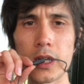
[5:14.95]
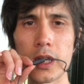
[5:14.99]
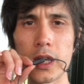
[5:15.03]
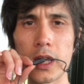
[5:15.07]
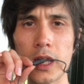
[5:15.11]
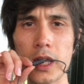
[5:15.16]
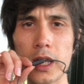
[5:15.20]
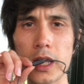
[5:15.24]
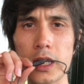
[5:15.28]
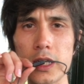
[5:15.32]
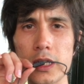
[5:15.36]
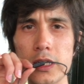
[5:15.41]

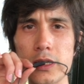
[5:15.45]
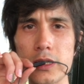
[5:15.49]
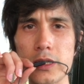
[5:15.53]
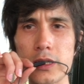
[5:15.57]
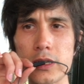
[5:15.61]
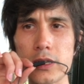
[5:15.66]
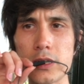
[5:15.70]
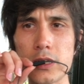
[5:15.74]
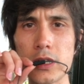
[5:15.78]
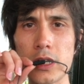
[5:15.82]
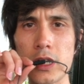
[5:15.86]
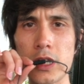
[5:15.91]
and
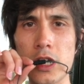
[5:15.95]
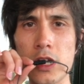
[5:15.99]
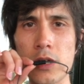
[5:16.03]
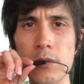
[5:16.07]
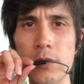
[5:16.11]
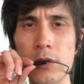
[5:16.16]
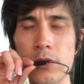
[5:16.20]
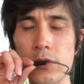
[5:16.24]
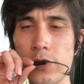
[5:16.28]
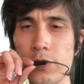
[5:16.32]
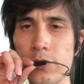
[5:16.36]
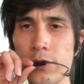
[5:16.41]

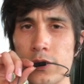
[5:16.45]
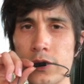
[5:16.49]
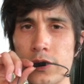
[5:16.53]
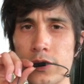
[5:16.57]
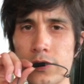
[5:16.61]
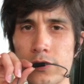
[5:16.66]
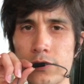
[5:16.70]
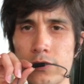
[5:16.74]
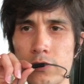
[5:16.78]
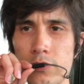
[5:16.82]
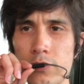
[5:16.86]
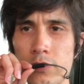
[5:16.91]
it
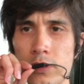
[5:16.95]
was,